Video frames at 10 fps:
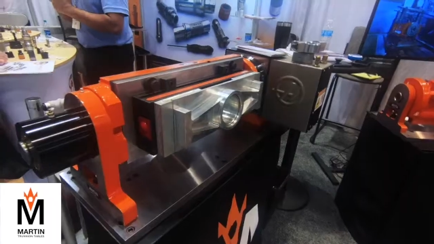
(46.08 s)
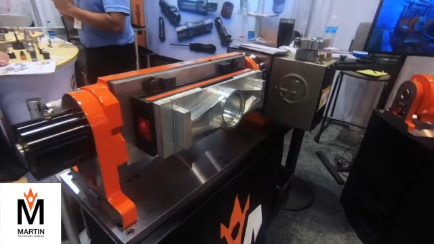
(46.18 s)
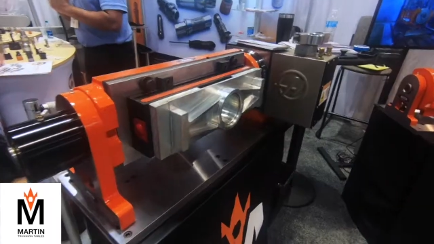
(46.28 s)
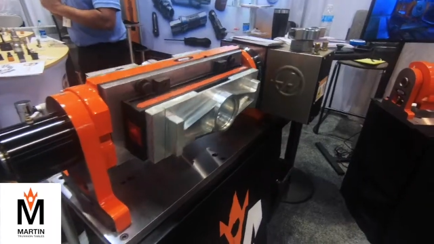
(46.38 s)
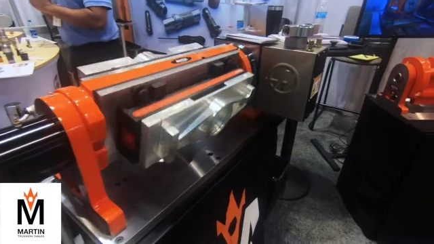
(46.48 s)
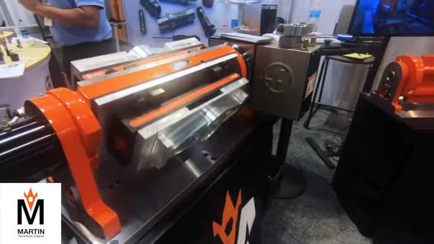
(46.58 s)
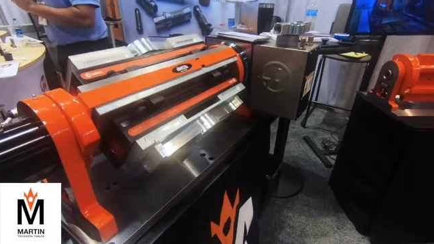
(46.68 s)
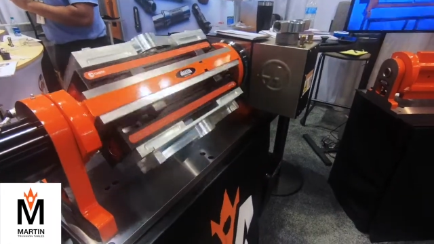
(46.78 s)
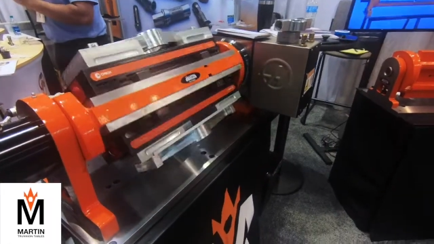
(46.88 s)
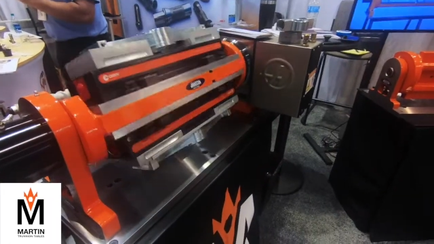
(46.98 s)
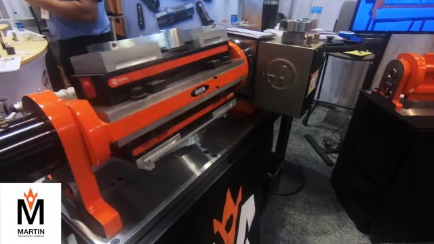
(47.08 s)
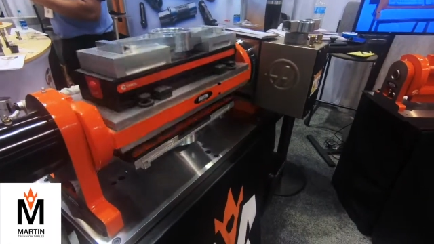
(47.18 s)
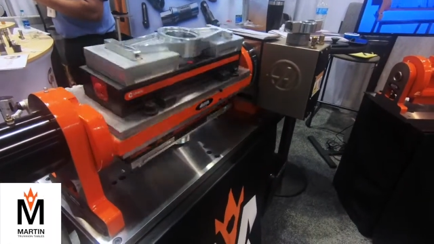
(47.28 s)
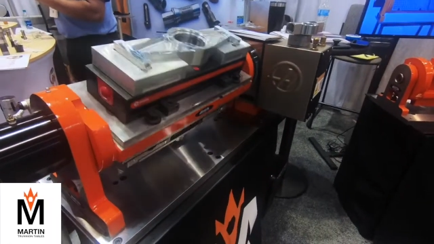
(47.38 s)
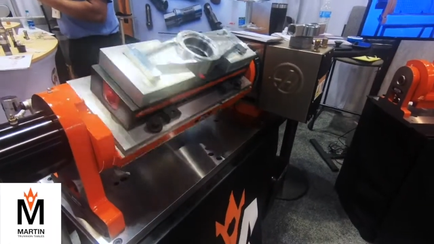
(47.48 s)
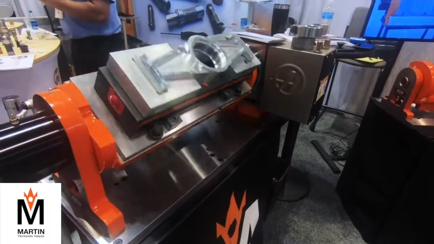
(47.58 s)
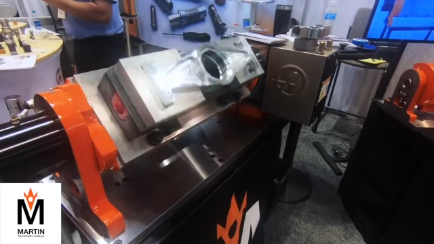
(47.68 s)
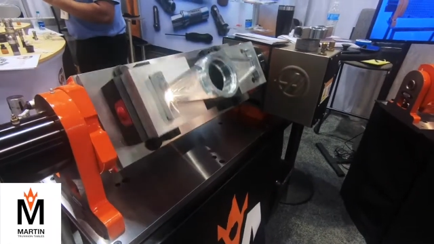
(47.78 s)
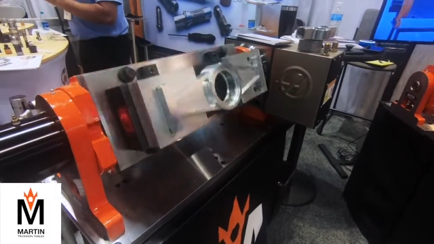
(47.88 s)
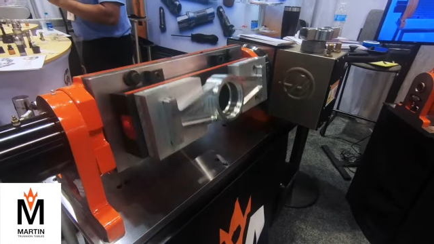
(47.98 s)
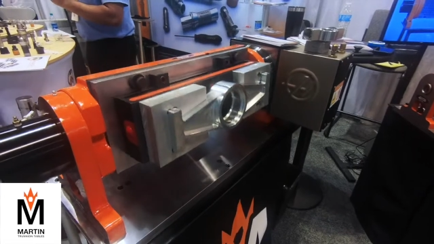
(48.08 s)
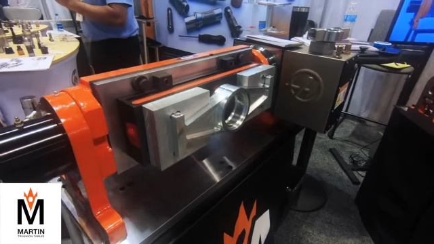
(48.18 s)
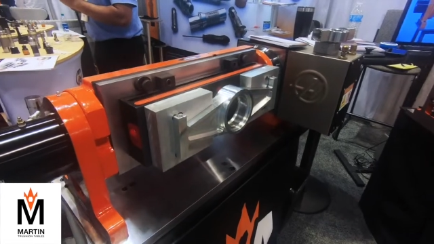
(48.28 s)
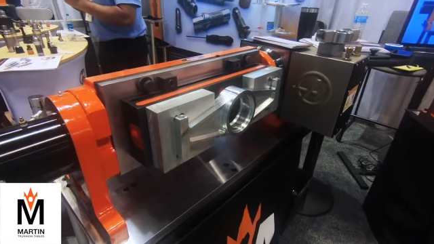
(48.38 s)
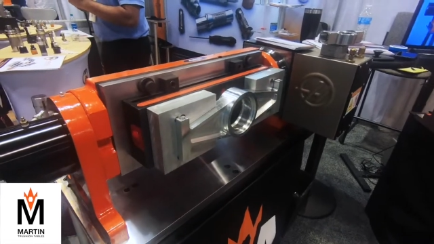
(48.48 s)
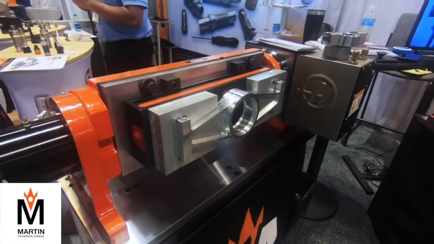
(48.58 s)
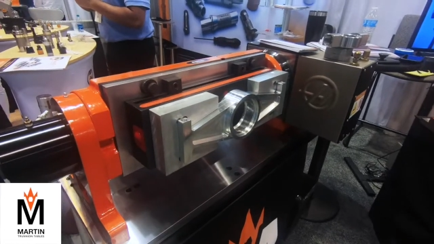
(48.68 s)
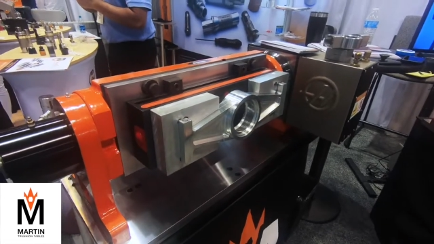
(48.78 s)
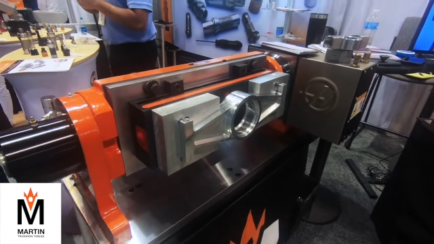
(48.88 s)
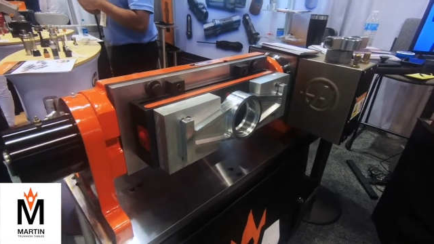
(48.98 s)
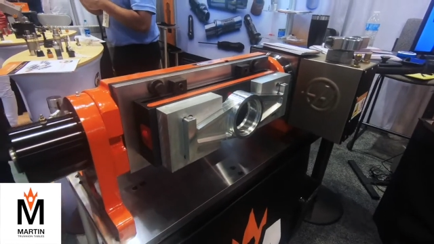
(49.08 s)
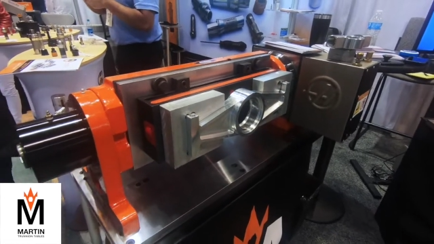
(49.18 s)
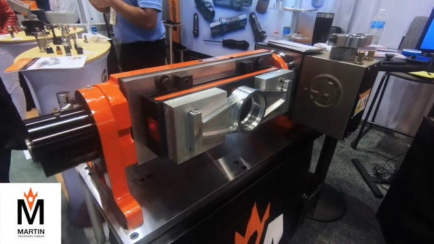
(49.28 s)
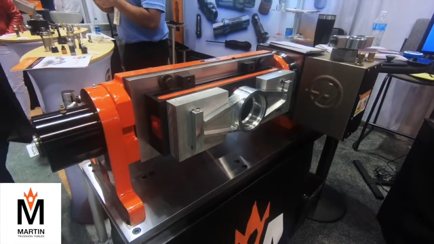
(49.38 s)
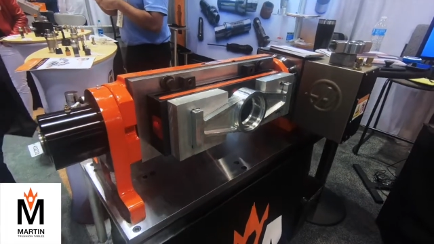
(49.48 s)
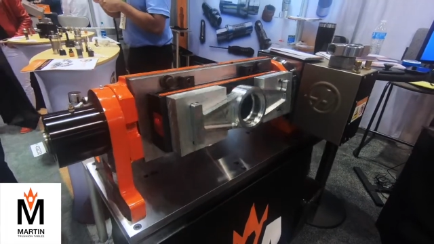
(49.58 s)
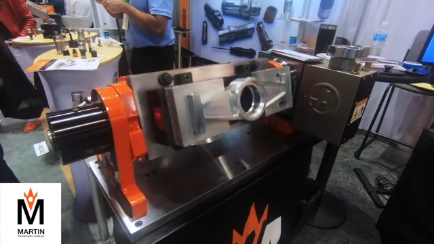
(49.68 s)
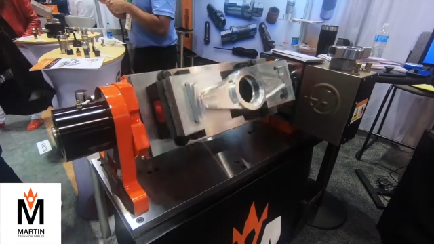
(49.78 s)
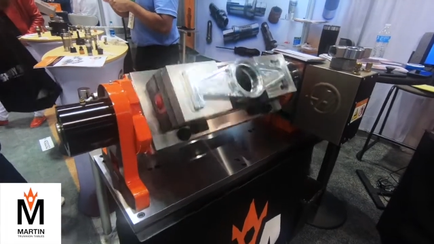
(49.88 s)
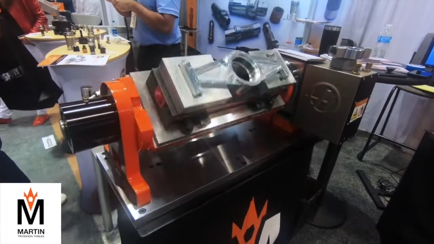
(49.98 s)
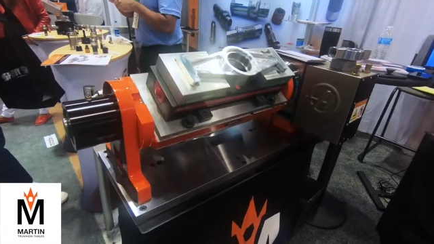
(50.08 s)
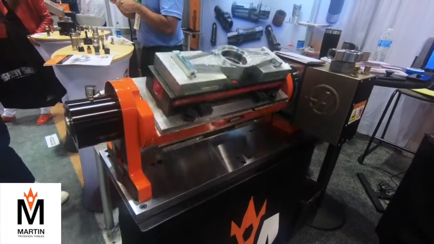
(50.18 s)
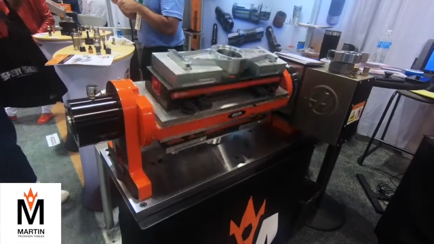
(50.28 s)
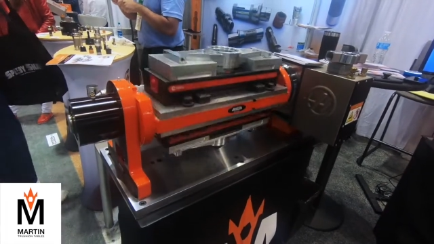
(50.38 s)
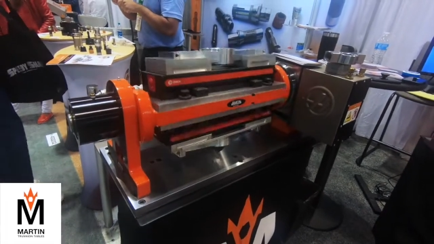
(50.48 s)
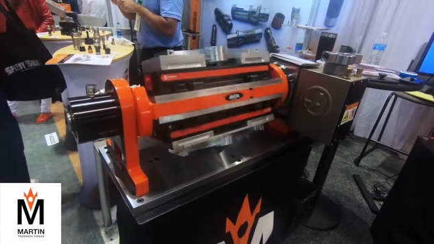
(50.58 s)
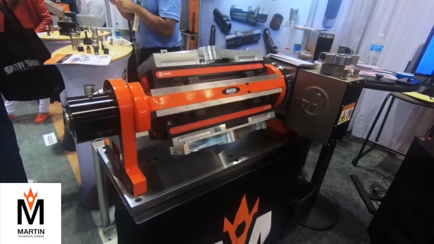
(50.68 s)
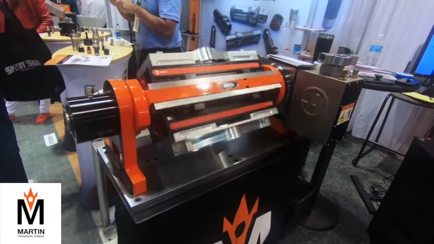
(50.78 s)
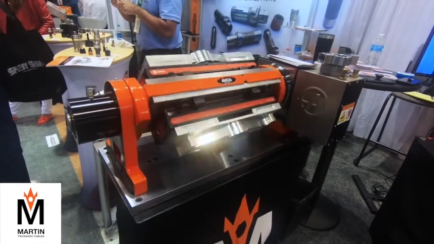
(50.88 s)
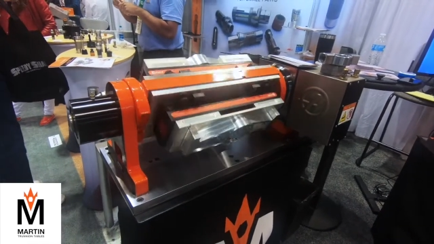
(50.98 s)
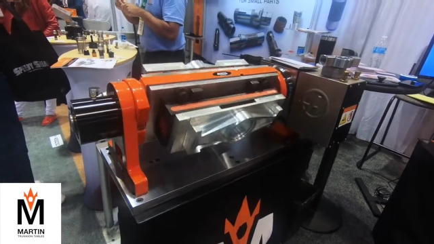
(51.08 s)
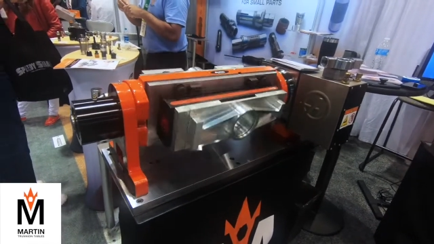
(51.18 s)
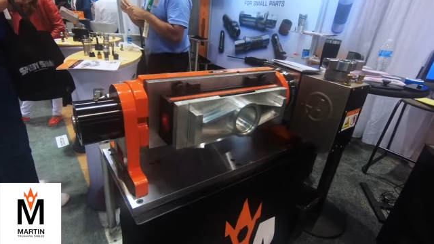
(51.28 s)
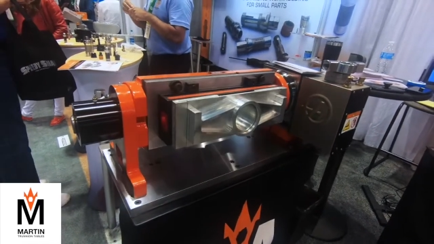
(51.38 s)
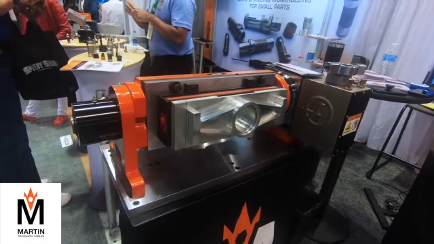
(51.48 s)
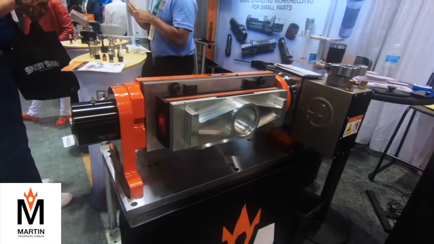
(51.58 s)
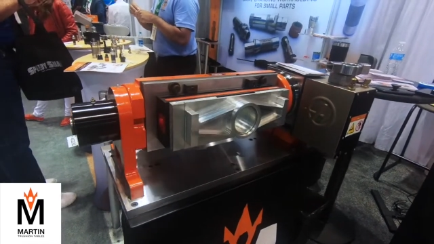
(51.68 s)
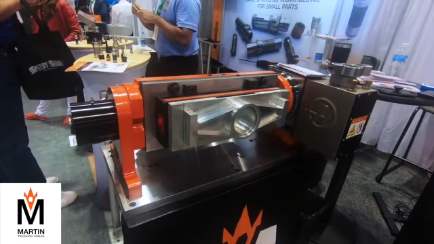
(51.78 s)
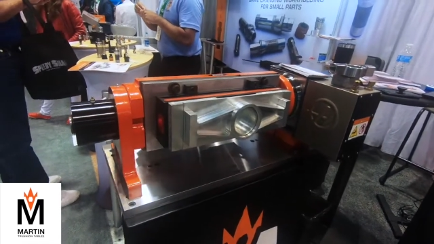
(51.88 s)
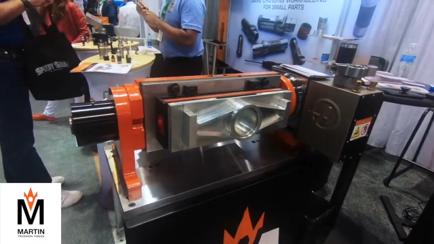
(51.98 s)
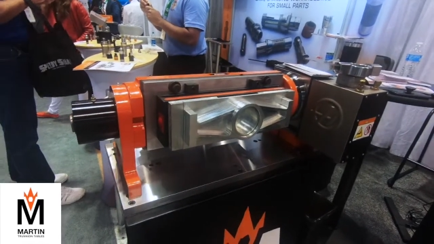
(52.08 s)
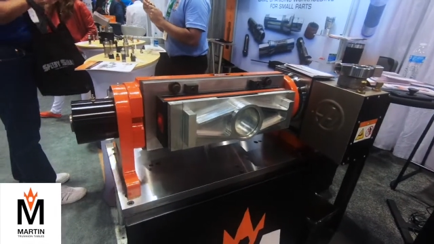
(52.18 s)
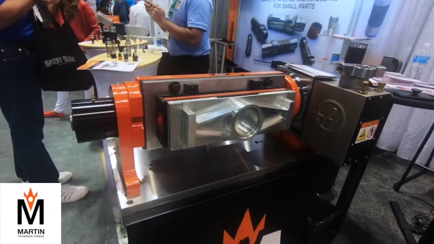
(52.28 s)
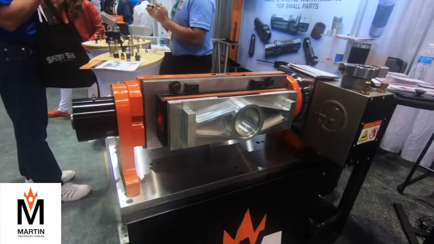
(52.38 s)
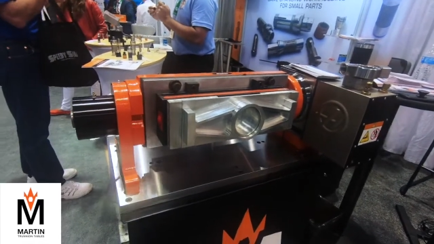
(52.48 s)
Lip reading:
No face is visible, so there are no lips to read.